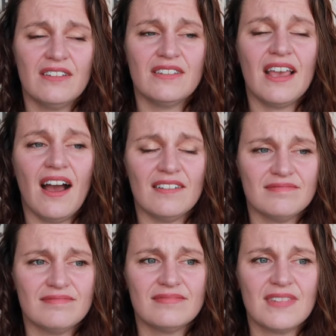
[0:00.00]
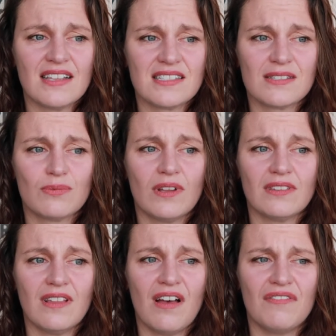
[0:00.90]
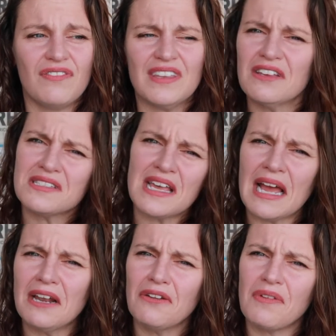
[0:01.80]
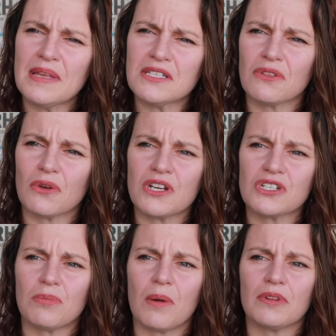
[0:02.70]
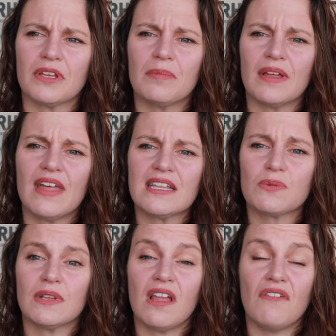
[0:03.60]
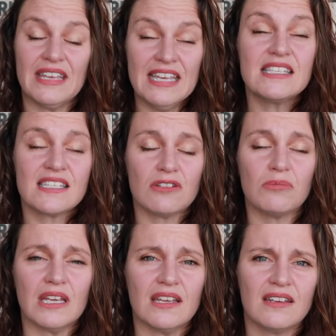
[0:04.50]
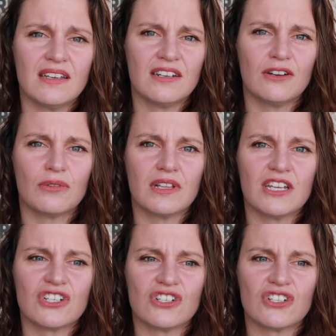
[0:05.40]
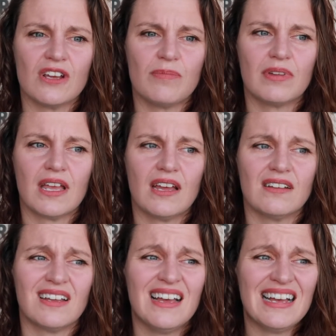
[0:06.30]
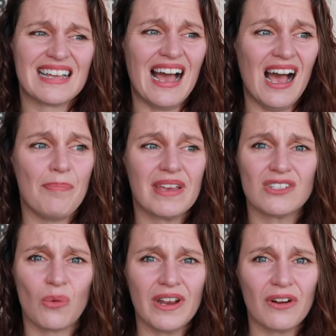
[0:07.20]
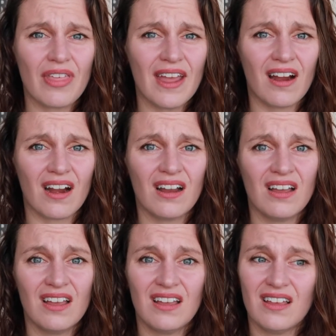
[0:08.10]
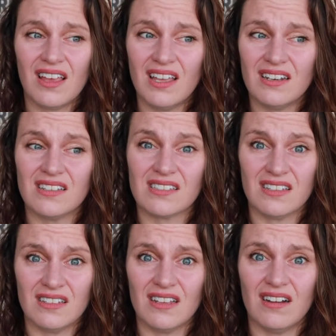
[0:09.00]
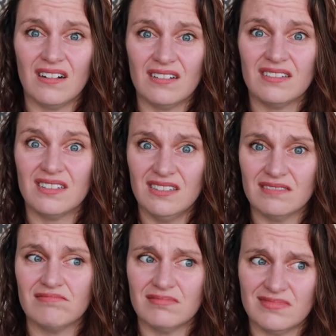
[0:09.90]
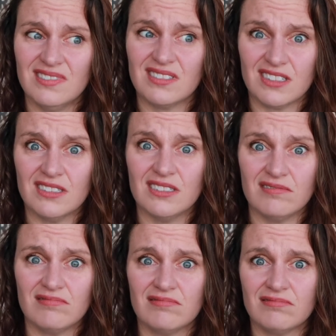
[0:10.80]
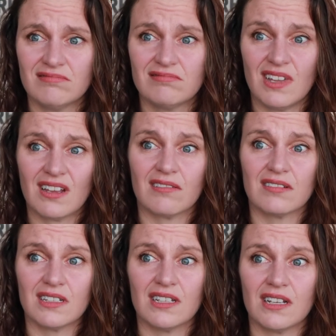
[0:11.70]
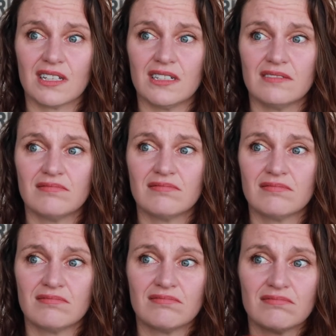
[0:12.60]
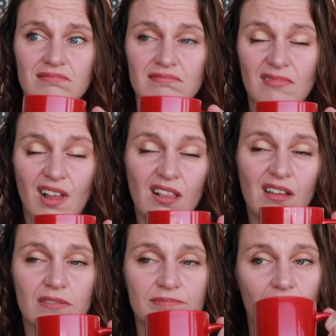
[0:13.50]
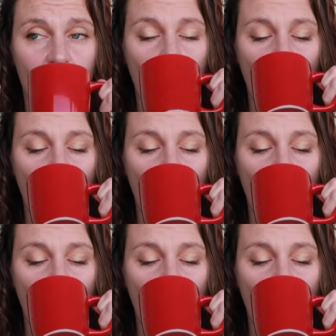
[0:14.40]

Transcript: yeah, that's what love feels like. I don't know if I'm answering the question properly, but that's what love is to me in a relationship. And God, I picked a winner there. Andy is good, y'all. He's good. I got really lucky. I love him.